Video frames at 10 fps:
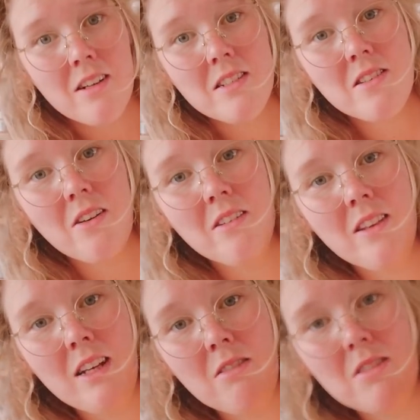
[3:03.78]
its
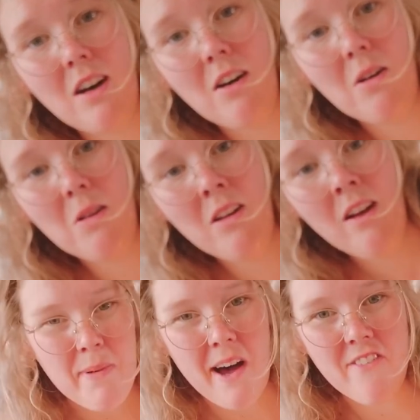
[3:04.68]
own little doll.
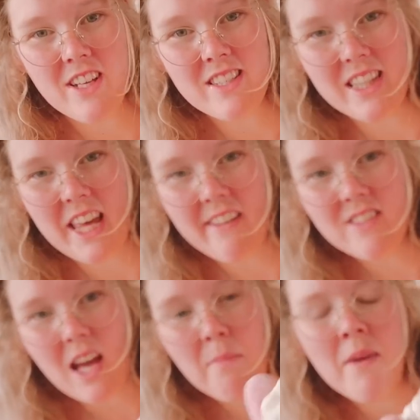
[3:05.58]
Puffy
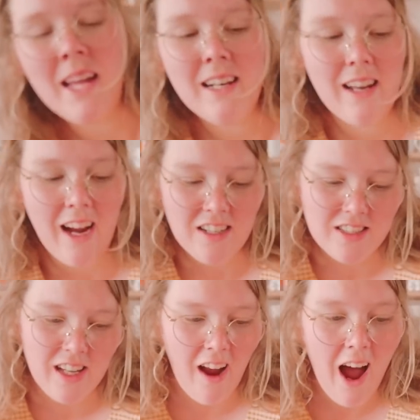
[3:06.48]
sleeves. I mean,
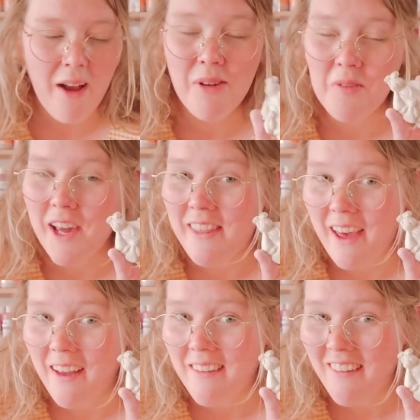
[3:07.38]
actually, I would wear
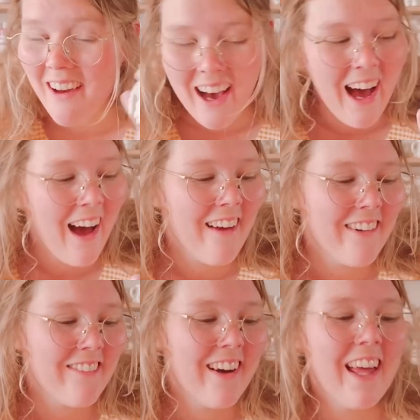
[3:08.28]
that. I
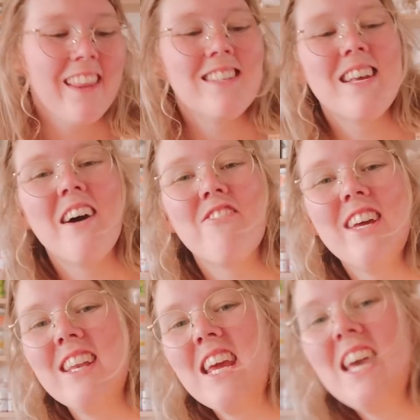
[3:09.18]
would wear this
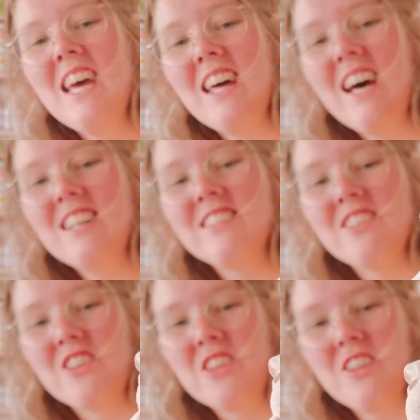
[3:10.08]
outfit. It's
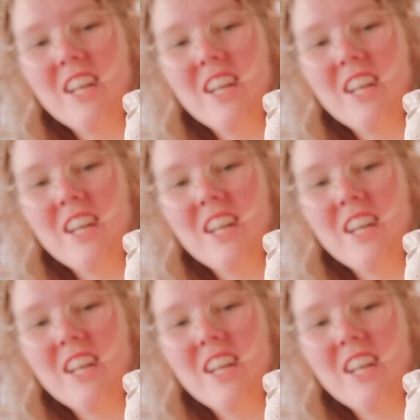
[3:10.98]
so cute,